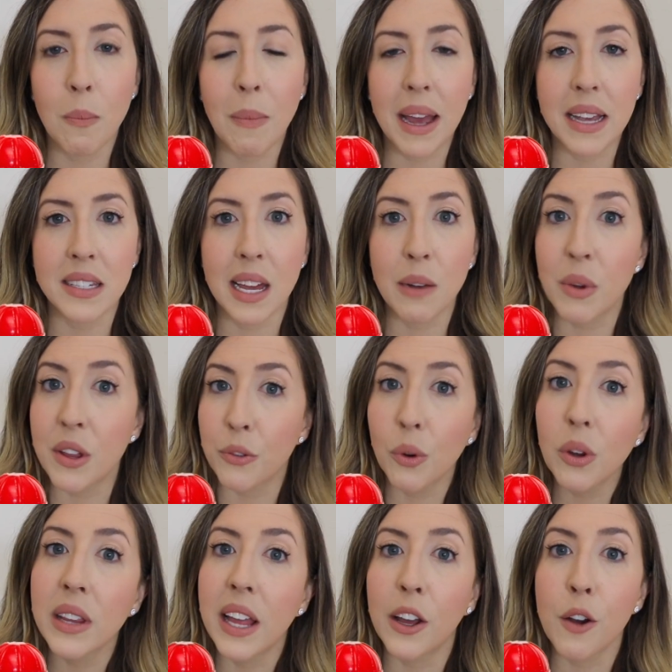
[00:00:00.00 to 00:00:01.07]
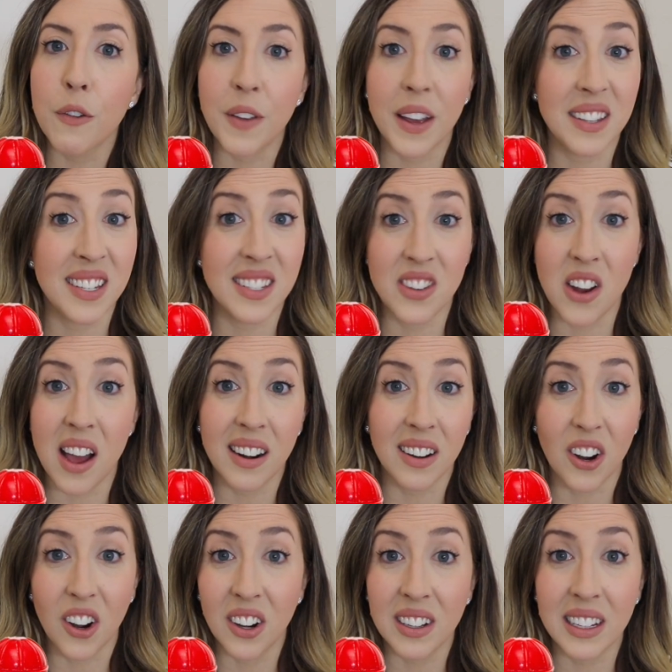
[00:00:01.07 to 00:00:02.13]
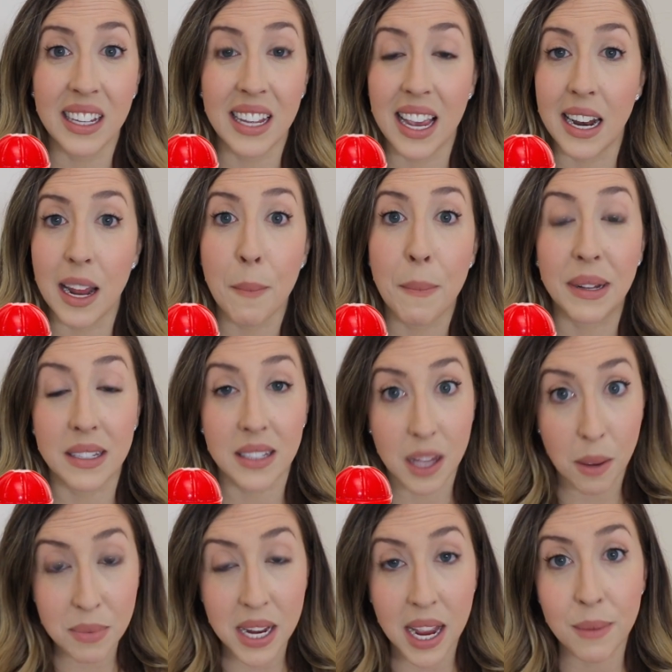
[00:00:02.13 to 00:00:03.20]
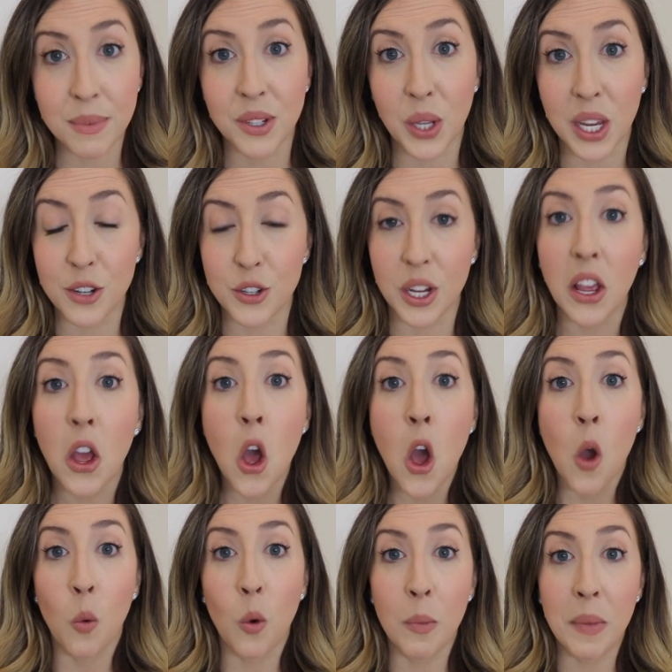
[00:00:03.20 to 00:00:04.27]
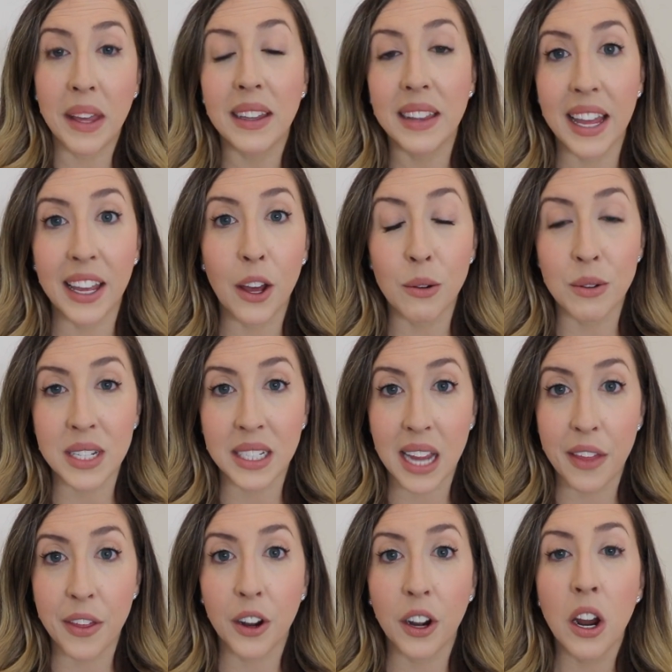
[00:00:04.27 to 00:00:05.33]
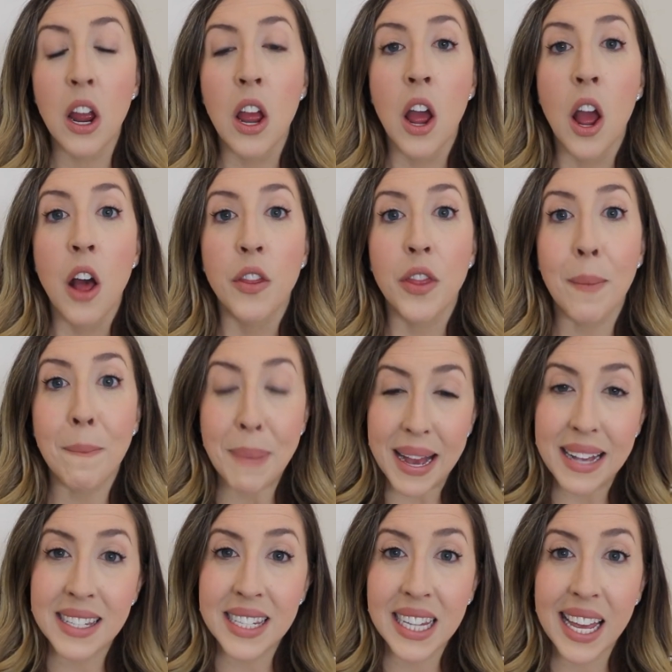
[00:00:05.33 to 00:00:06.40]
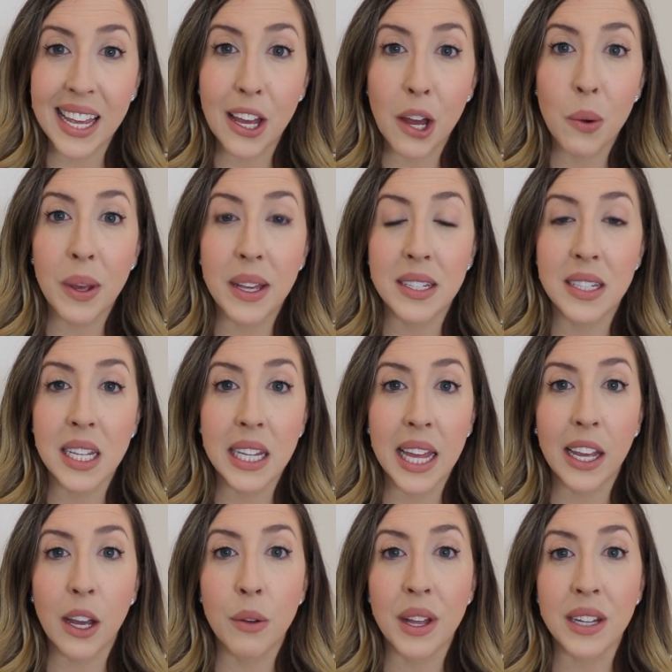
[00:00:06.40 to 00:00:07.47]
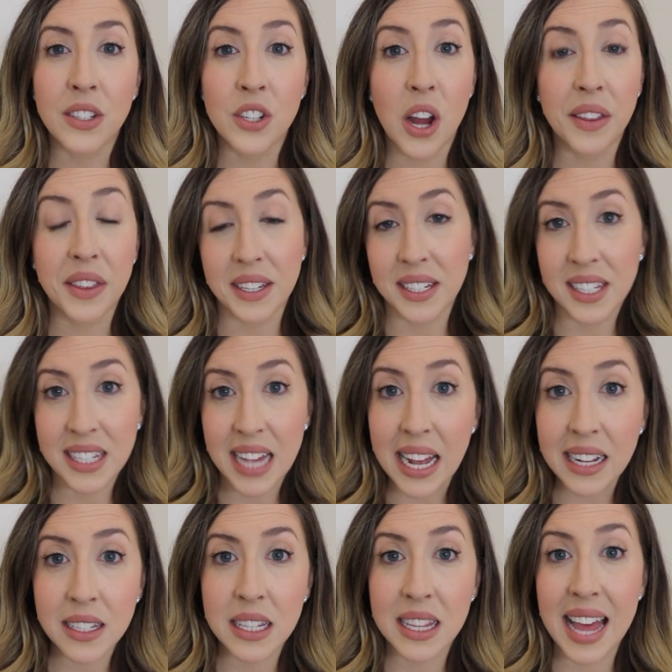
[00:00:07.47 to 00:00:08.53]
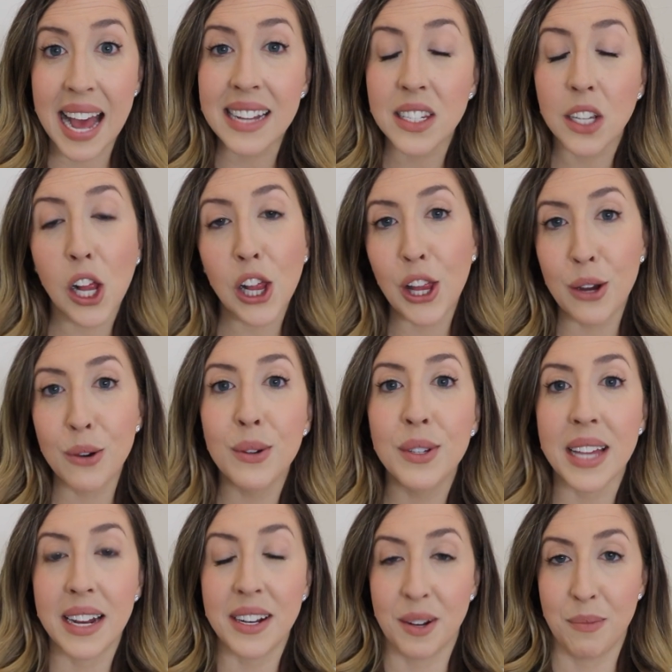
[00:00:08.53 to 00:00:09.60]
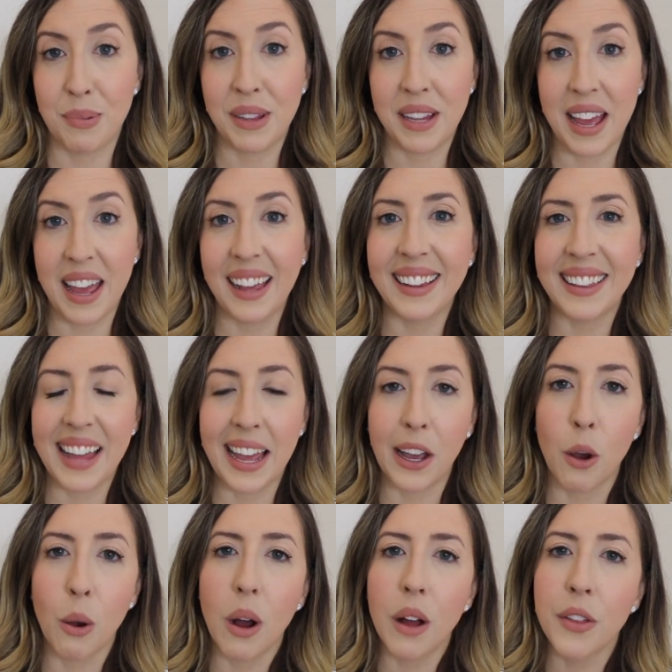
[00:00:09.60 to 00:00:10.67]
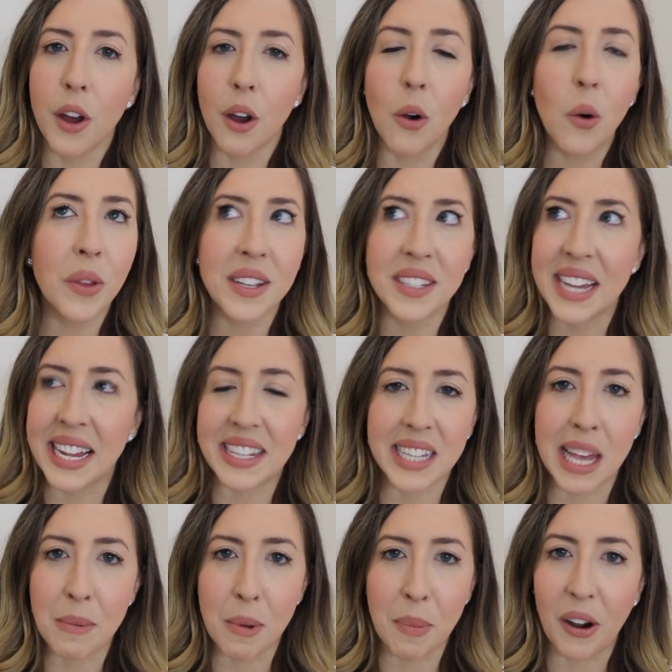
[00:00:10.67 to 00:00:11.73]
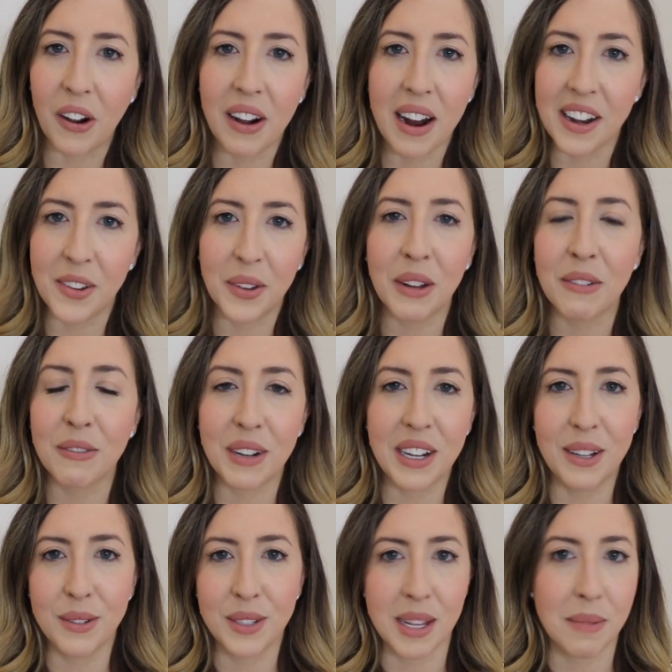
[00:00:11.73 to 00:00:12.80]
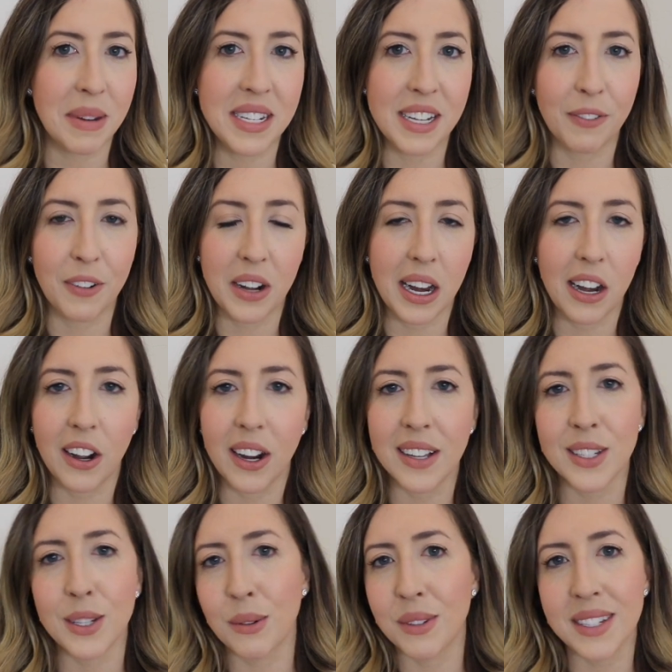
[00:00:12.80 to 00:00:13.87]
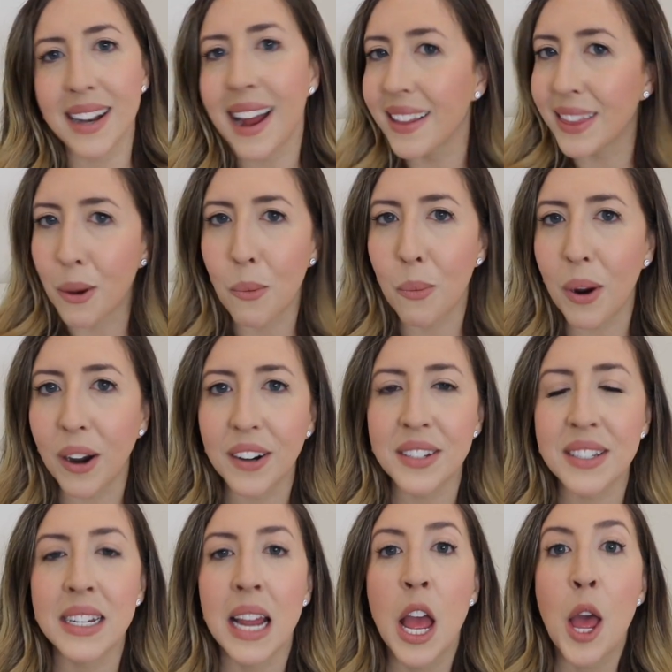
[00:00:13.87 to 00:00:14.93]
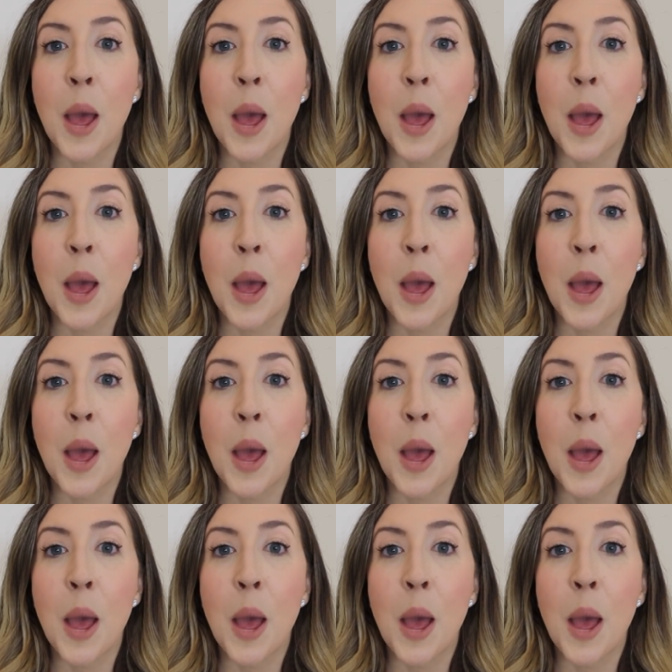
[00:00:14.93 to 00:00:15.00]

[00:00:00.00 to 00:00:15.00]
My son went through a Lego phase. He's not currently in it, but sometimes, occasionally, we'll make Lego together. The best Lego is the Lego that's not the sets. That's close-ended play Lego, although the sets come apart and you can reuse them in different areas, so it's not the worst.